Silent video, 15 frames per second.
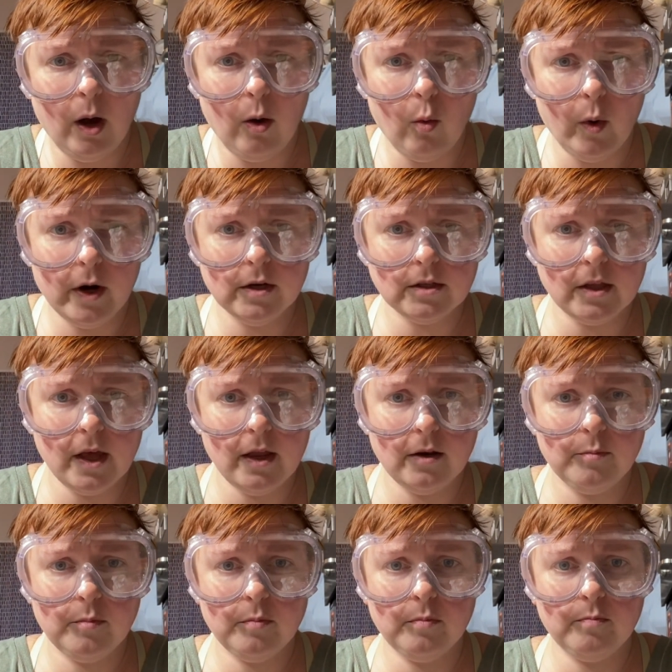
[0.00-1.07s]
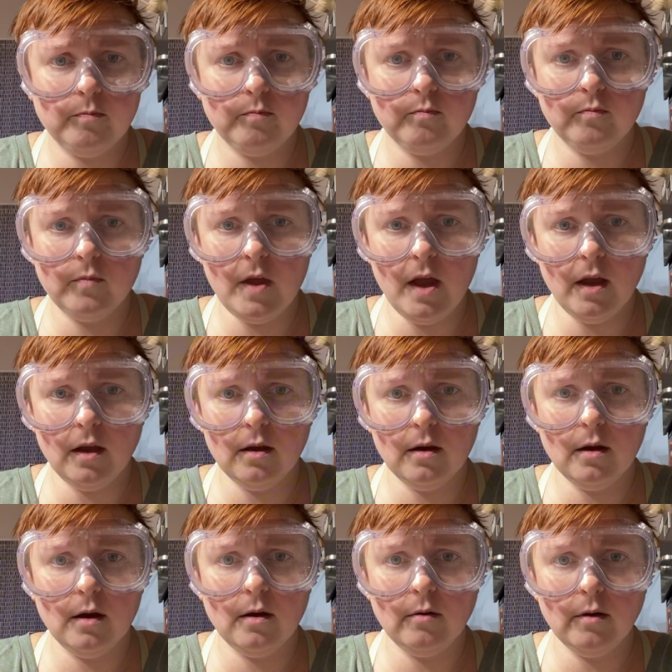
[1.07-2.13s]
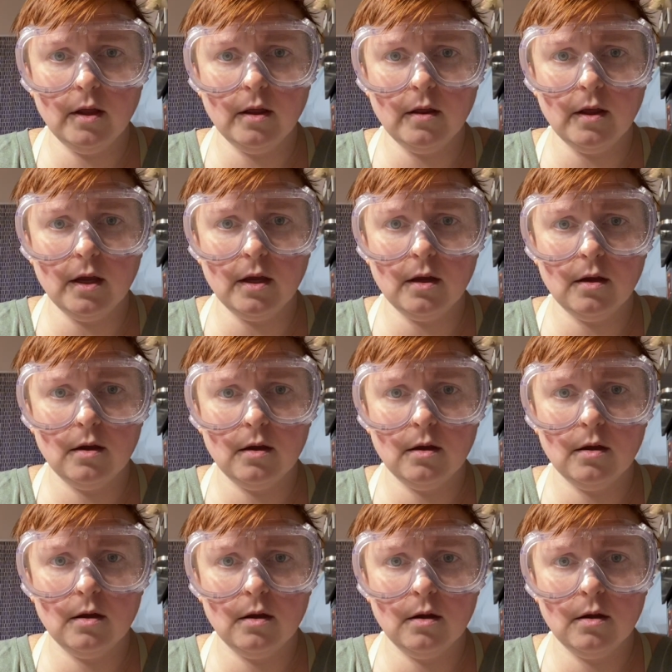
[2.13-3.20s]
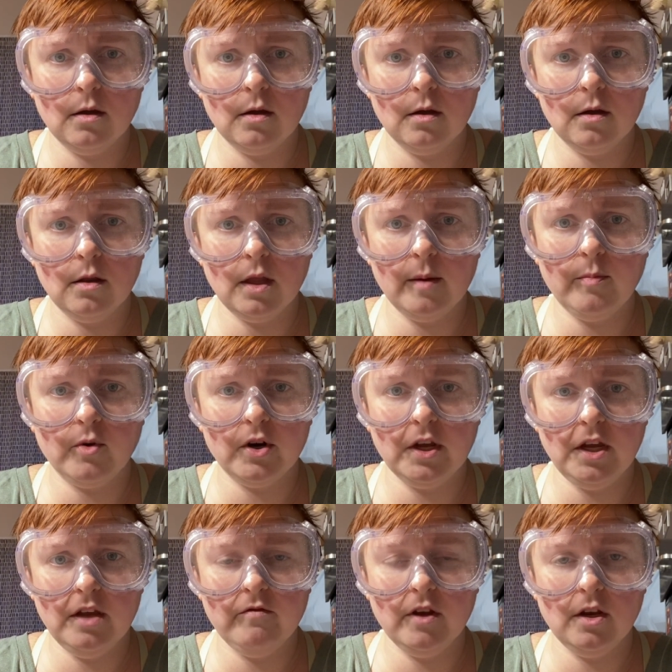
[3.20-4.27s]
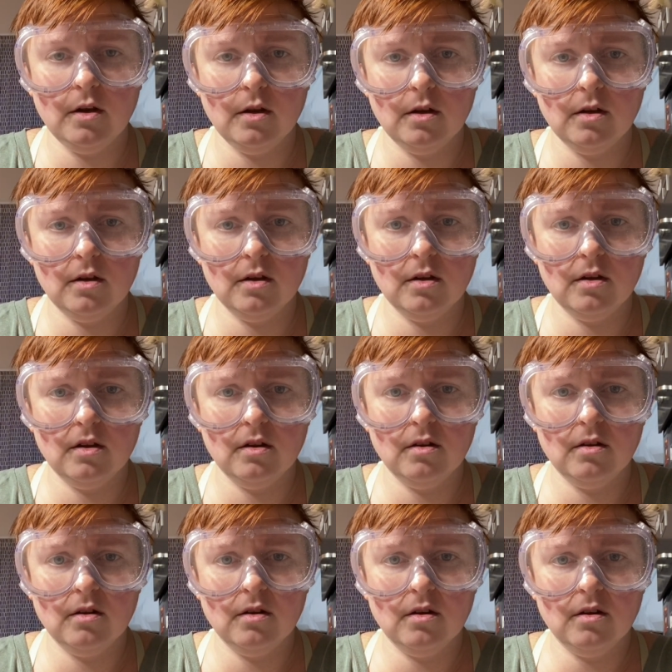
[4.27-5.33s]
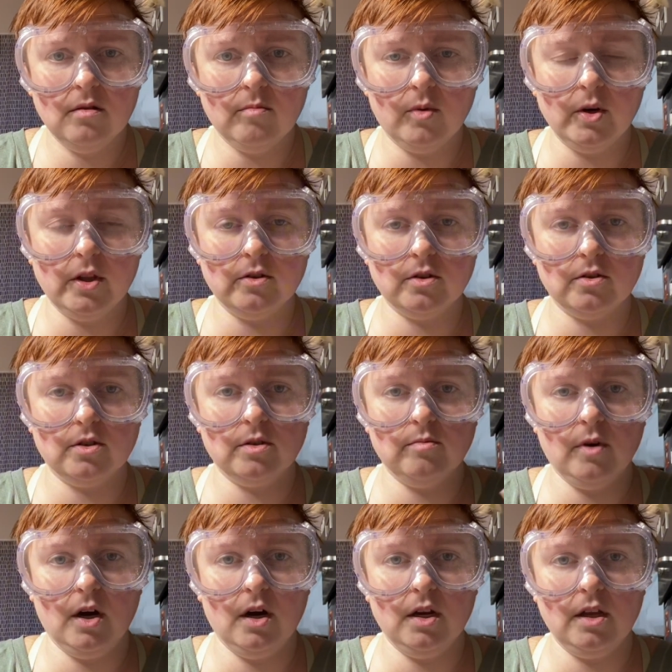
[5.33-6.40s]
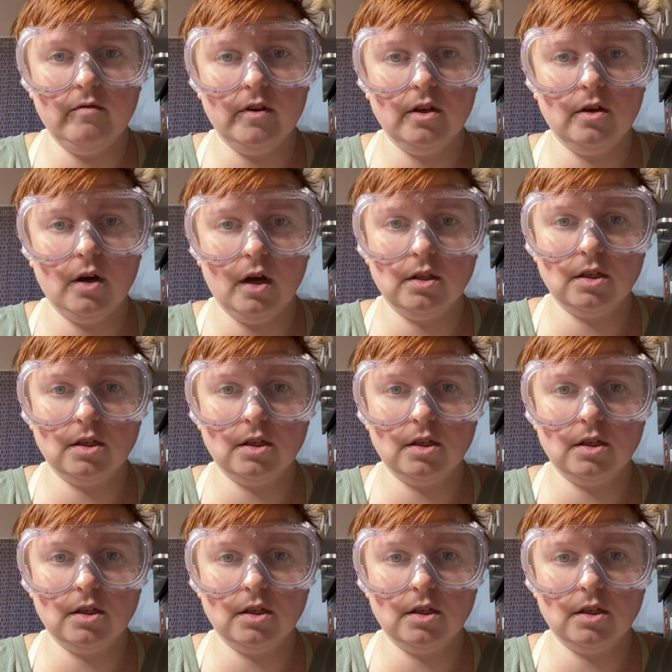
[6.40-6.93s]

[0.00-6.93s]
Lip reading: Where's the thing? What do you think? They're pretty even? Boy, there are some uneven cuts